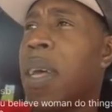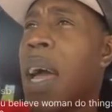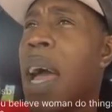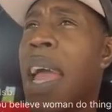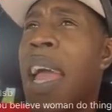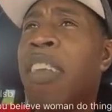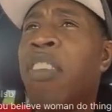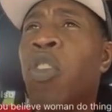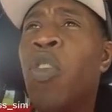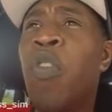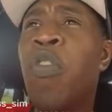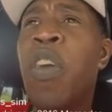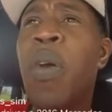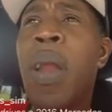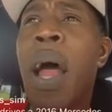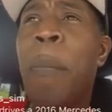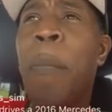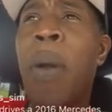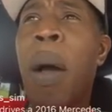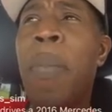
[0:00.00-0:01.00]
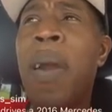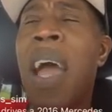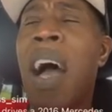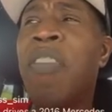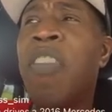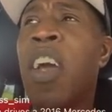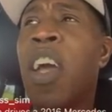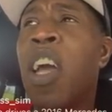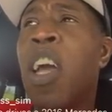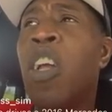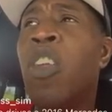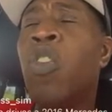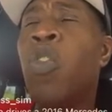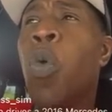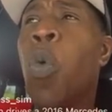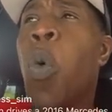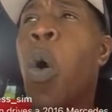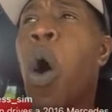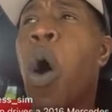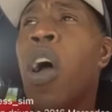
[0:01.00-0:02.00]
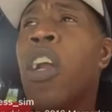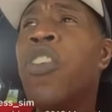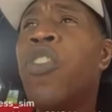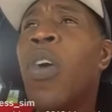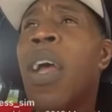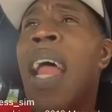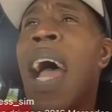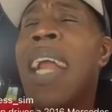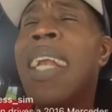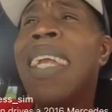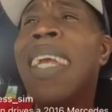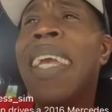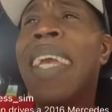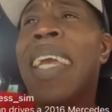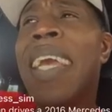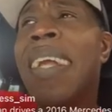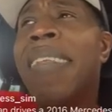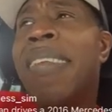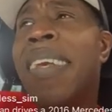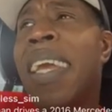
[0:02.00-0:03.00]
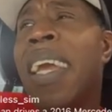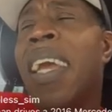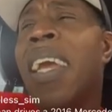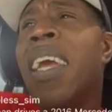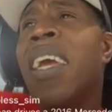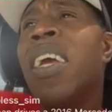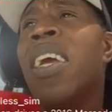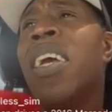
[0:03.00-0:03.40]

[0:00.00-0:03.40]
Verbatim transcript: A SUV that probably have 280